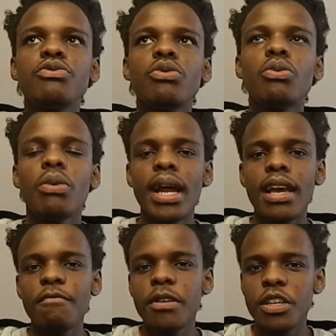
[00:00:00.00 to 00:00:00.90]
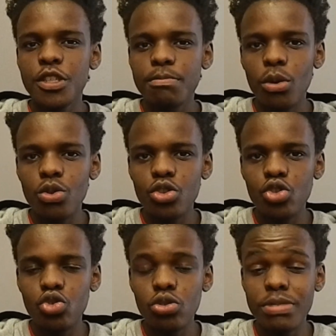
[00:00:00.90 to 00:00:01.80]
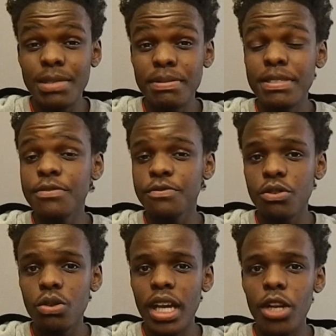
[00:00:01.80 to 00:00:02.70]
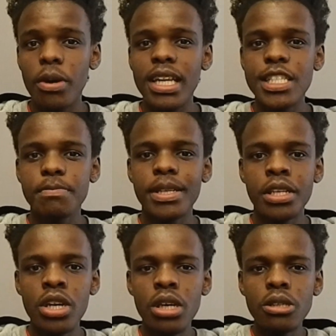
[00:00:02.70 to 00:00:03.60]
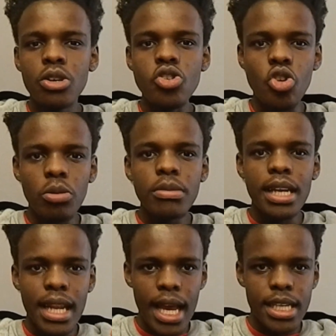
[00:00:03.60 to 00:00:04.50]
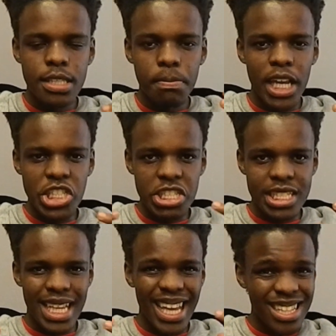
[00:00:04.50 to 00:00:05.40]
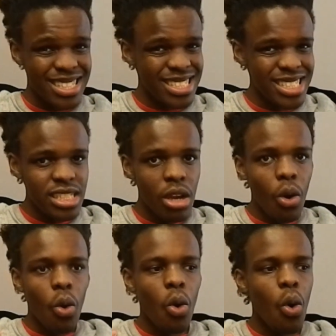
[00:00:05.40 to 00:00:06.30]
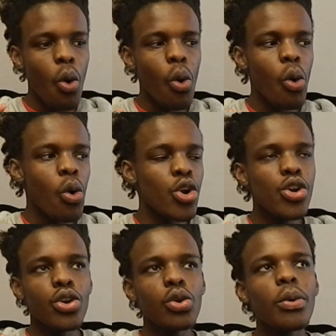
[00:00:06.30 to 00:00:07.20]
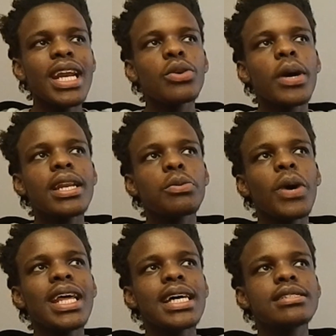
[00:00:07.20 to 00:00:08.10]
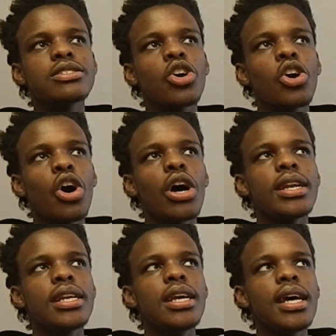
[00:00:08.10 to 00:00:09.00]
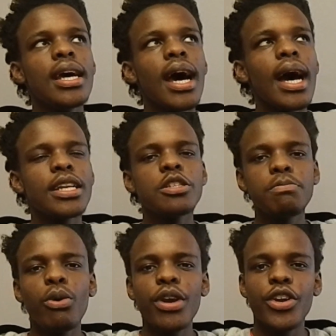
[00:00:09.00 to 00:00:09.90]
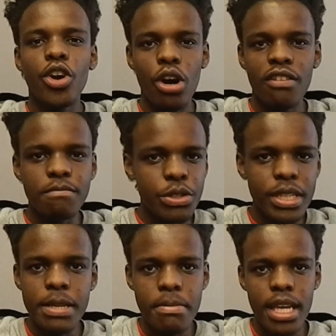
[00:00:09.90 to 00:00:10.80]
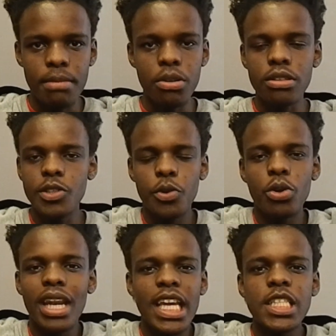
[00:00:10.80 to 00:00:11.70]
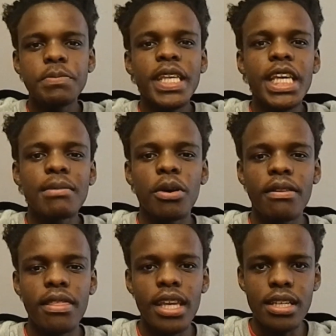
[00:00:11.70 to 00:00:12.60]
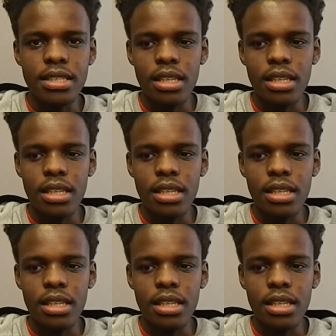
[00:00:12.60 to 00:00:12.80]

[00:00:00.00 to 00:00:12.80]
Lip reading: what I've been exposed to before and what has been normalized by society, or what has gone unspoken of between men, because we don't like speaking about things.